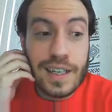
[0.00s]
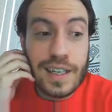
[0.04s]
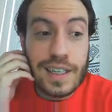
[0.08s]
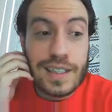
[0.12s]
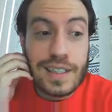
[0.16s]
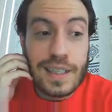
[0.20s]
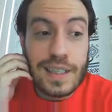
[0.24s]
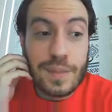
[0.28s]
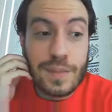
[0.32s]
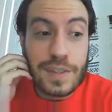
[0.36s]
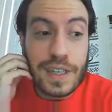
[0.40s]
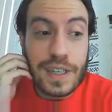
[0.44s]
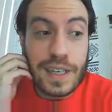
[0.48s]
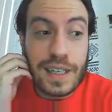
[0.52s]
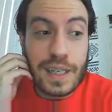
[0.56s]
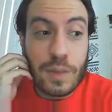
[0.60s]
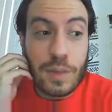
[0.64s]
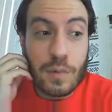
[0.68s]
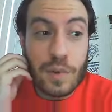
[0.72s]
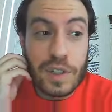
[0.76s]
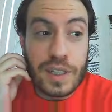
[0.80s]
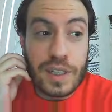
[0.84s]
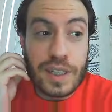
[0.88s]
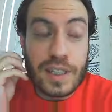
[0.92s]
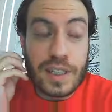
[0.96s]
It seems like it
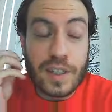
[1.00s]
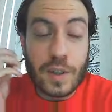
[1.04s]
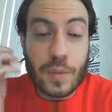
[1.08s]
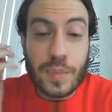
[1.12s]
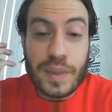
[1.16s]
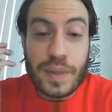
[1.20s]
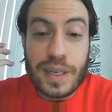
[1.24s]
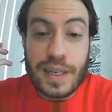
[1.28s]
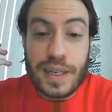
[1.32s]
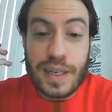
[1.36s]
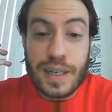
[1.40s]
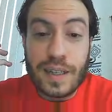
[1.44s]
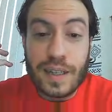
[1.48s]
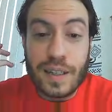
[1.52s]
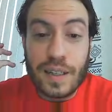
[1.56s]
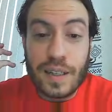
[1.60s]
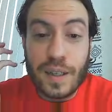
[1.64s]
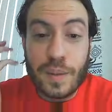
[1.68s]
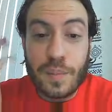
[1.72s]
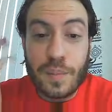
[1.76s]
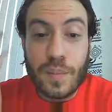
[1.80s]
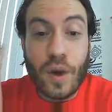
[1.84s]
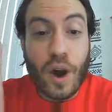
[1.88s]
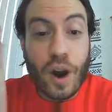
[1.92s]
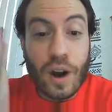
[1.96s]
will either be
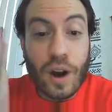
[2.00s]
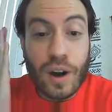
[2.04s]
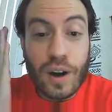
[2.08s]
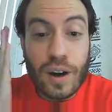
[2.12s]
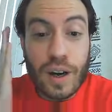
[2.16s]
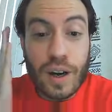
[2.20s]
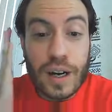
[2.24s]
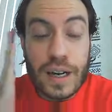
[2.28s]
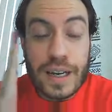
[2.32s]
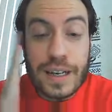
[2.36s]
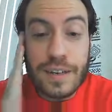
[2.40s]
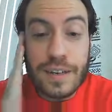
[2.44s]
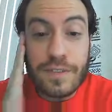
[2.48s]
Lamar